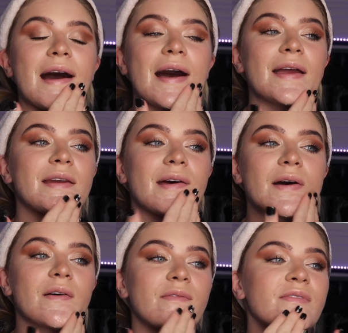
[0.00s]
kind
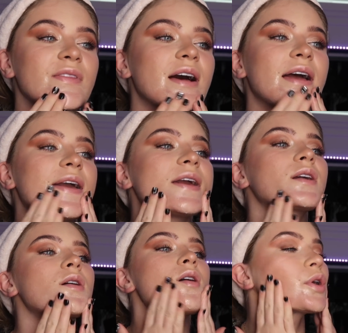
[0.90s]
of
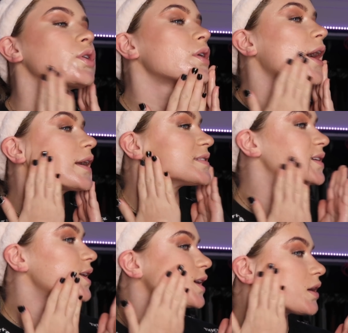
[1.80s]
like
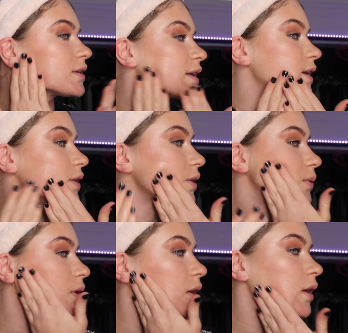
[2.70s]
procrastinating on getting a
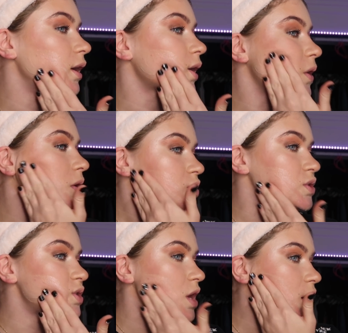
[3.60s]
new car.
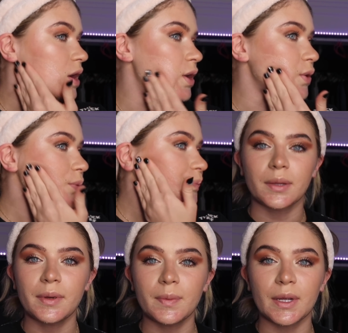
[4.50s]
So
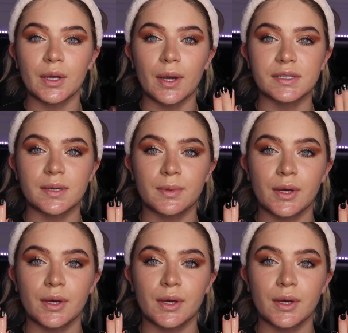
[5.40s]
let me bring you guys up